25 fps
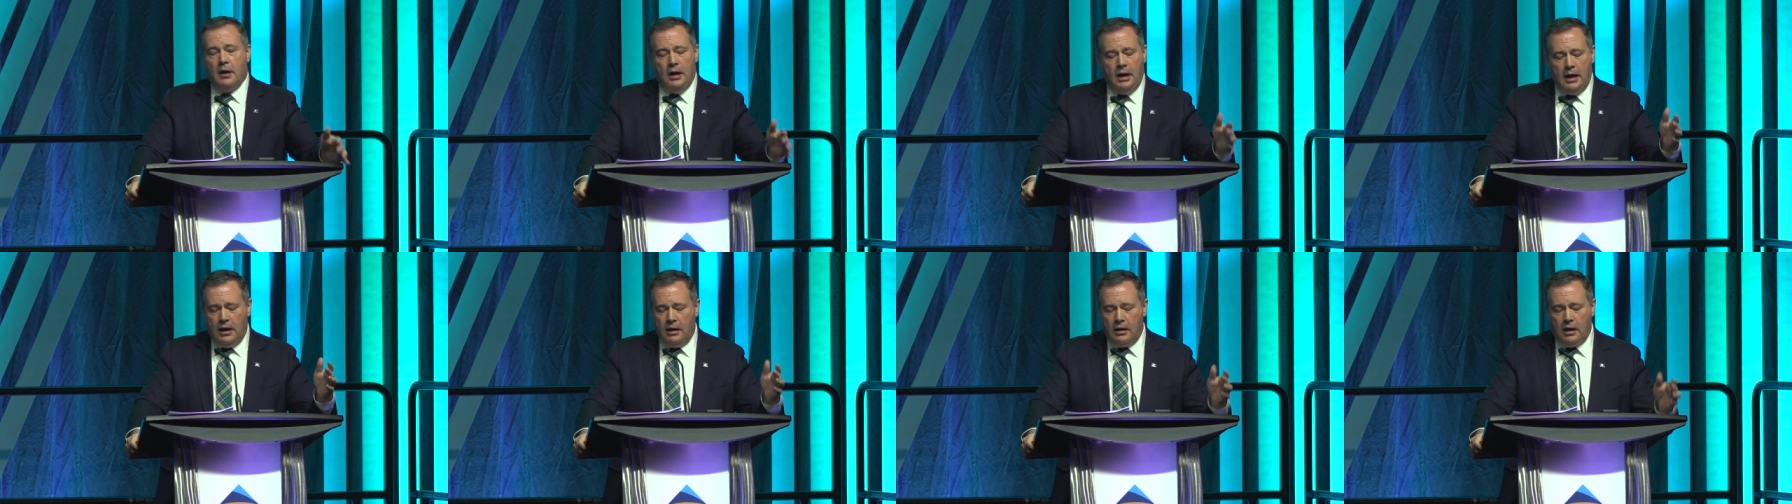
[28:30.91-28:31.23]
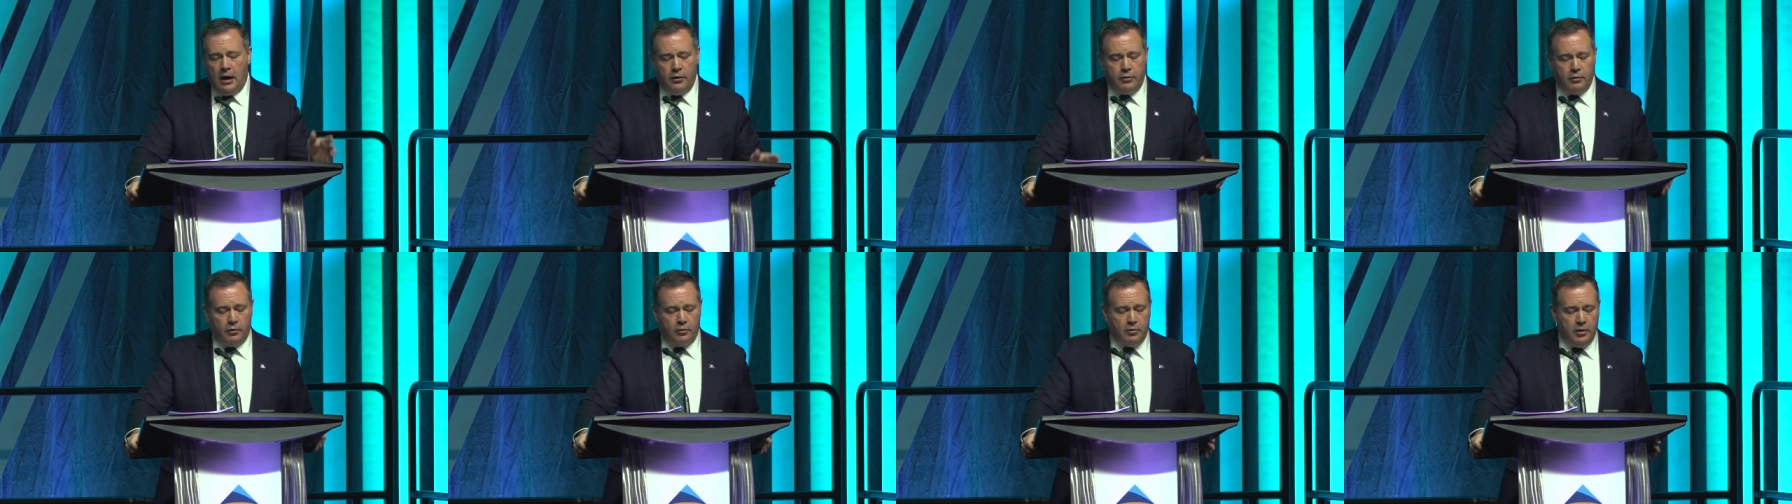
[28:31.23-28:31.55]
and
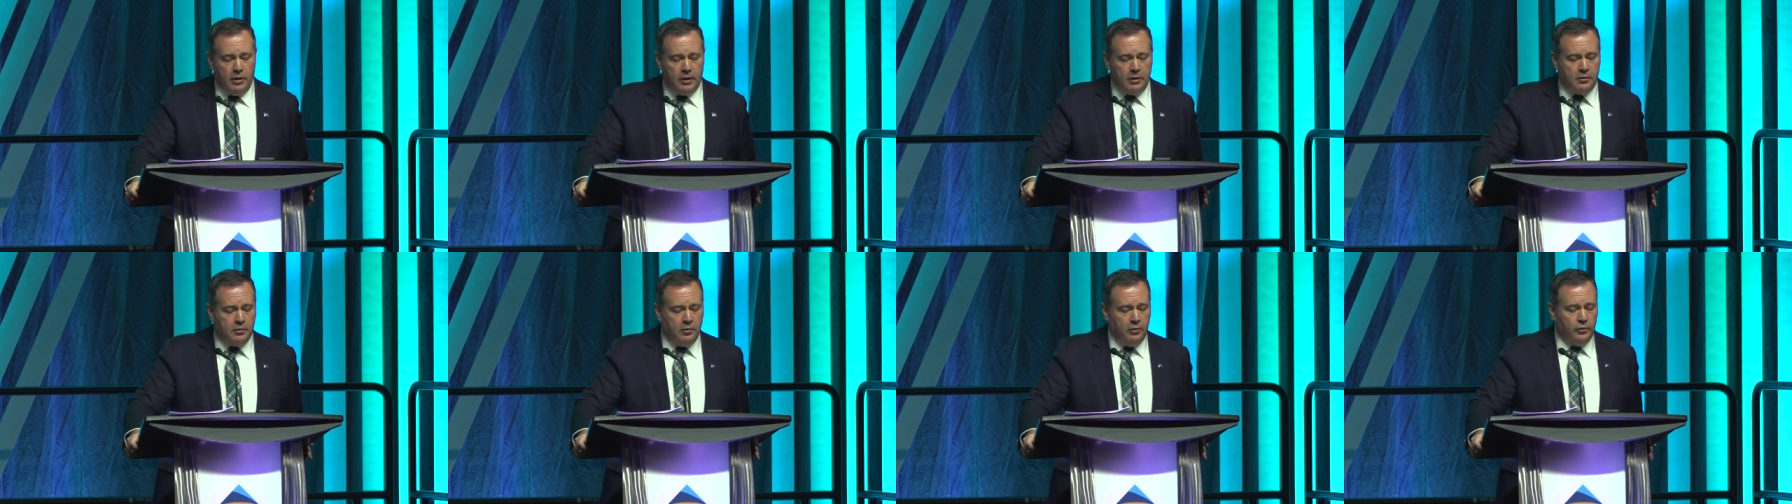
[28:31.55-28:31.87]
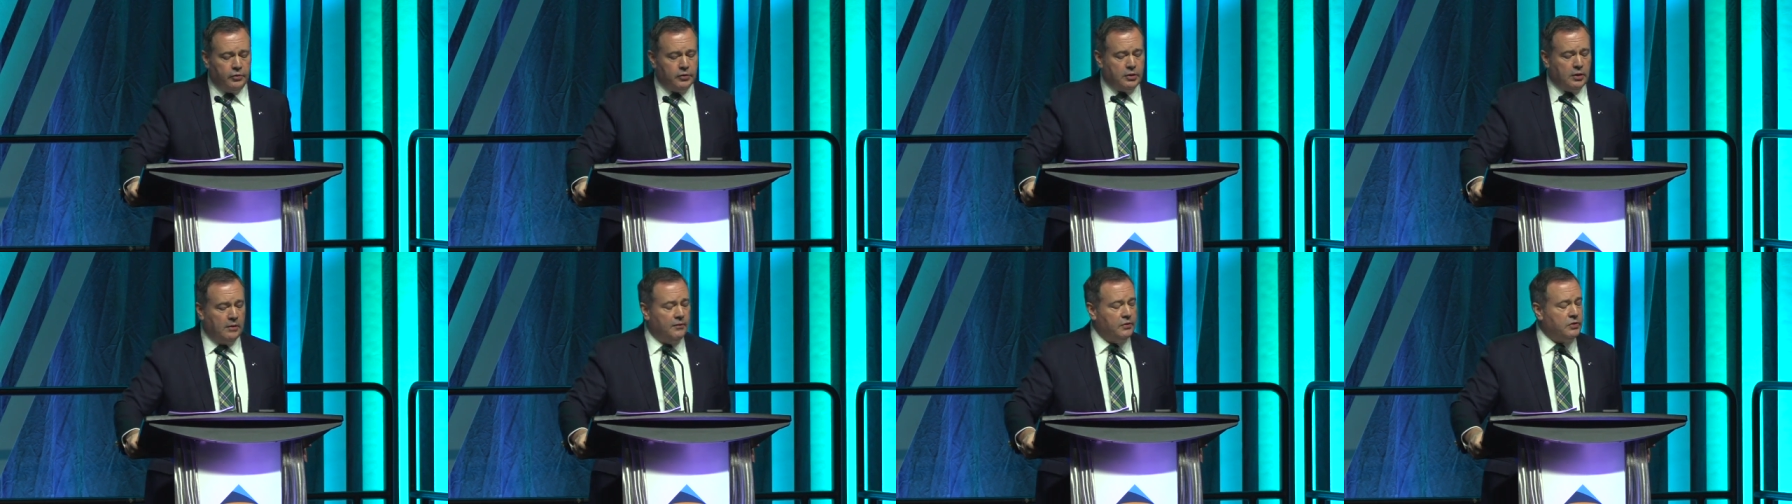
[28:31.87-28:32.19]
other critical
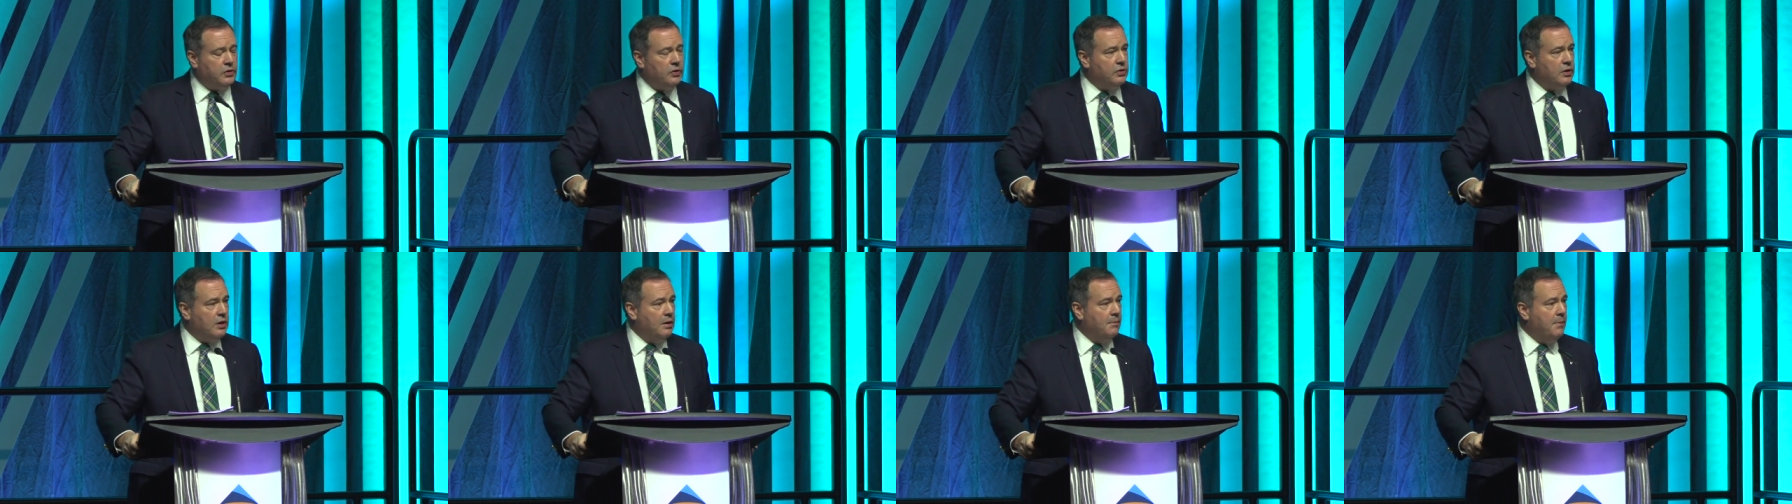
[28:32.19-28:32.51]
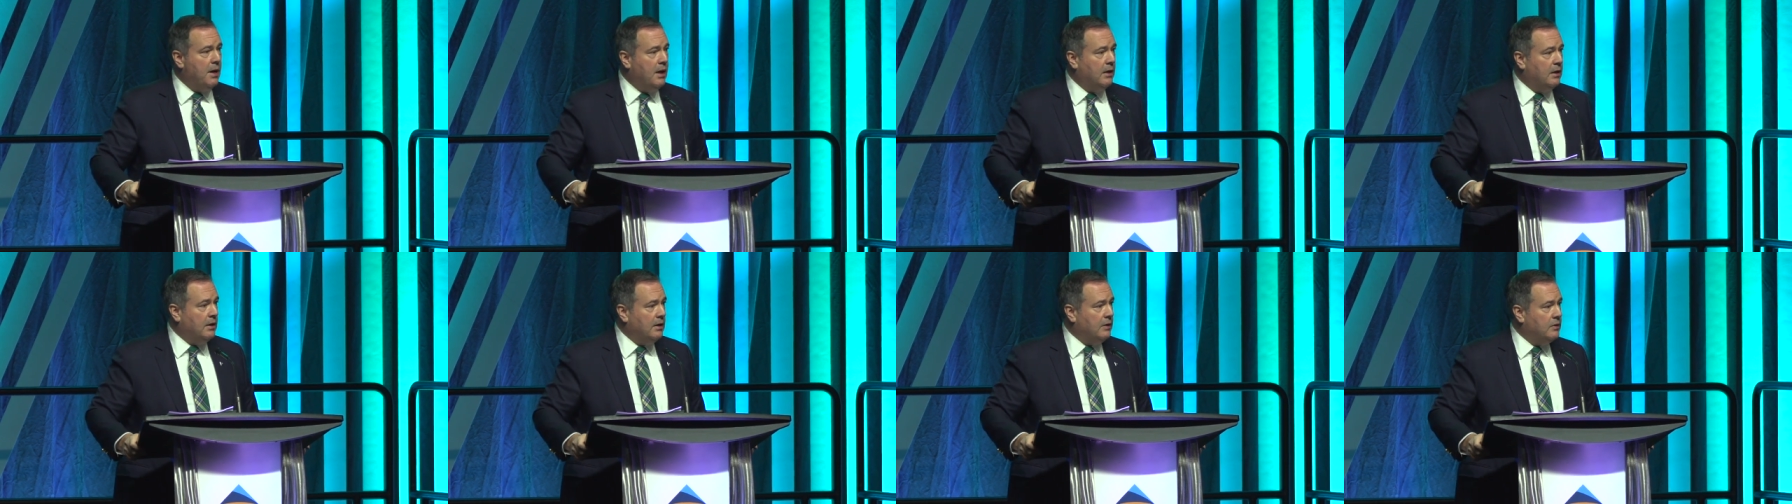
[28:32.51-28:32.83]
services and
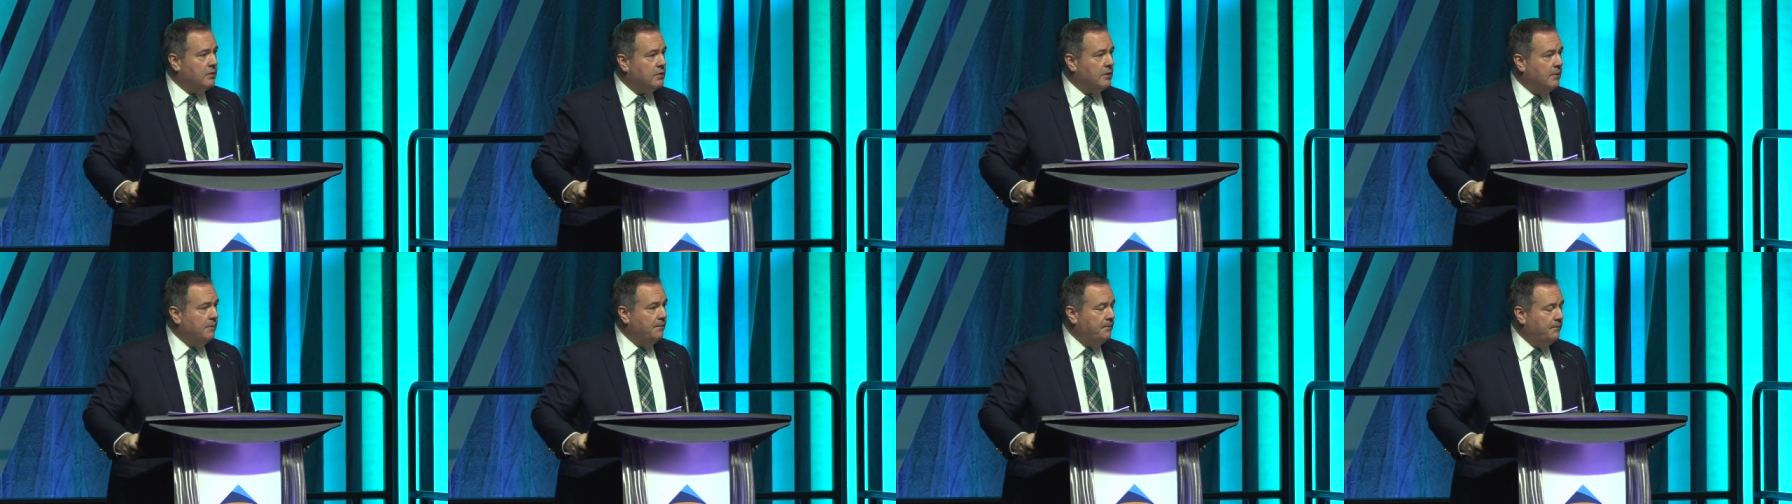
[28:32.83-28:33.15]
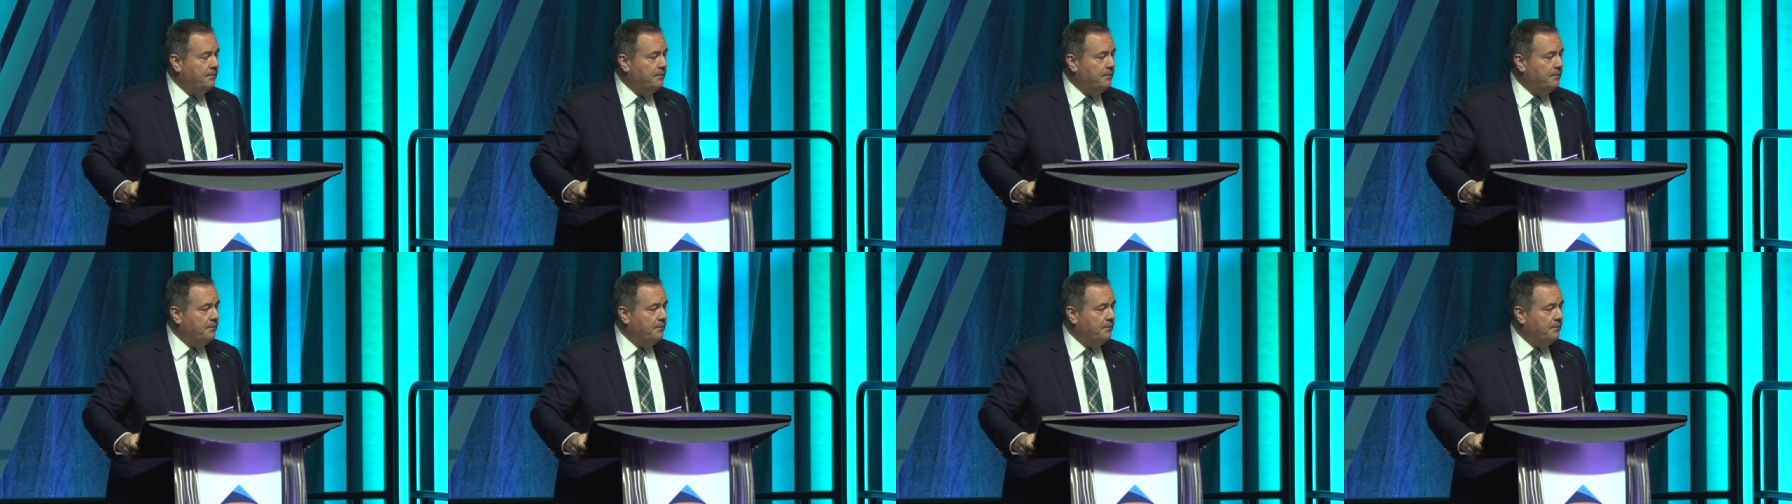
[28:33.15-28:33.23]
amenities.